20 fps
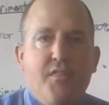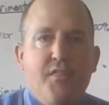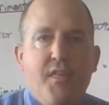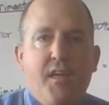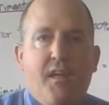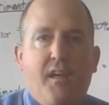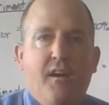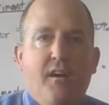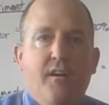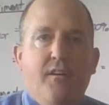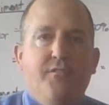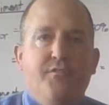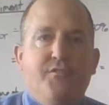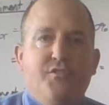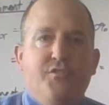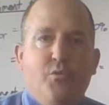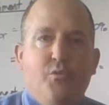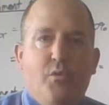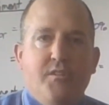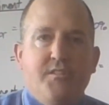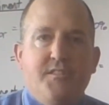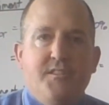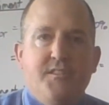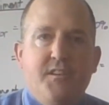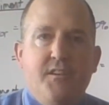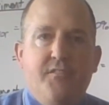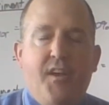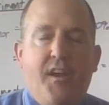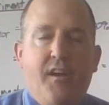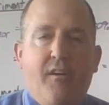think of sources
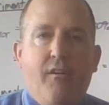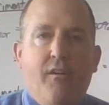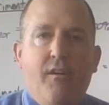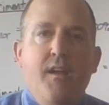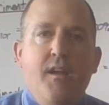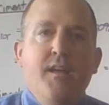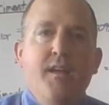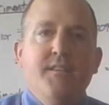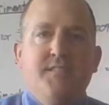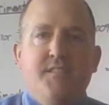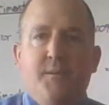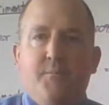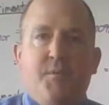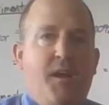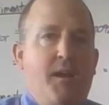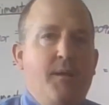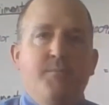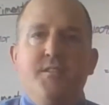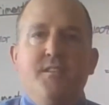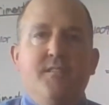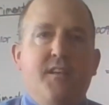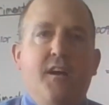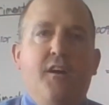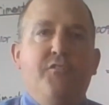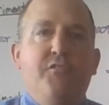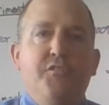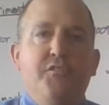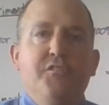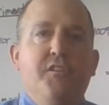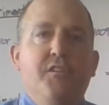of error, sometimes it's
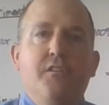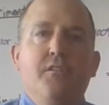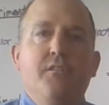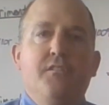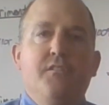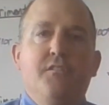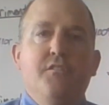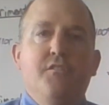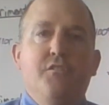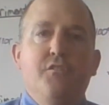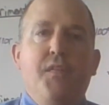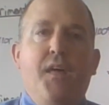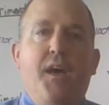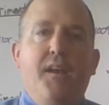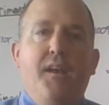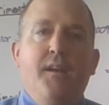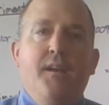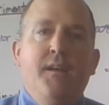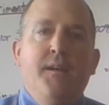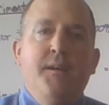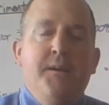helpful to do that.